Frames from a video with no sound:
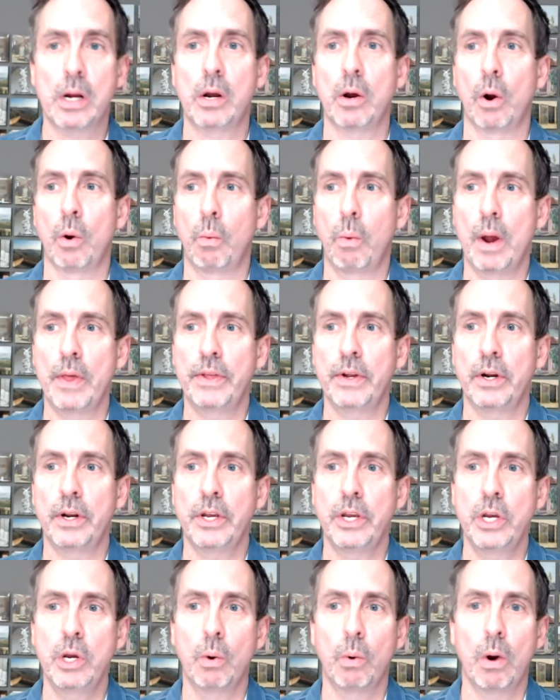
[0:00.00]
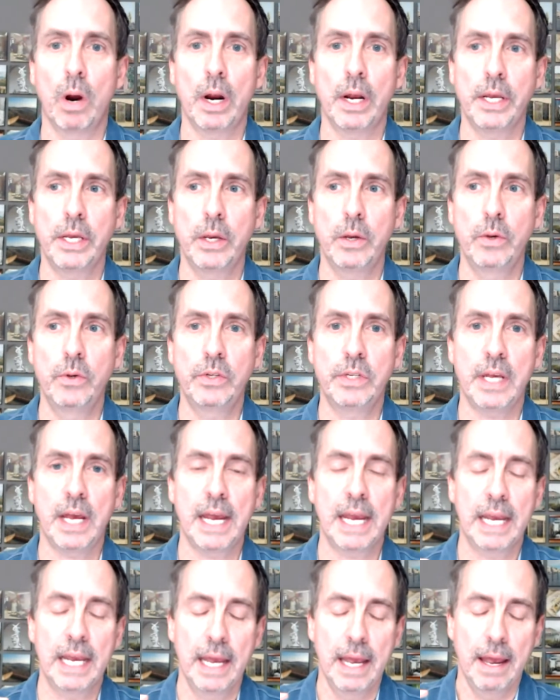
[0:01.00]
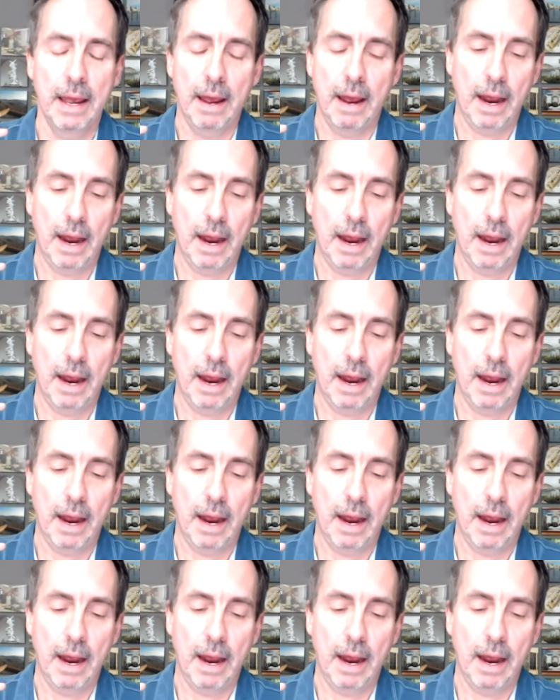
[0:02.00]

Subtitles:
or whether you are using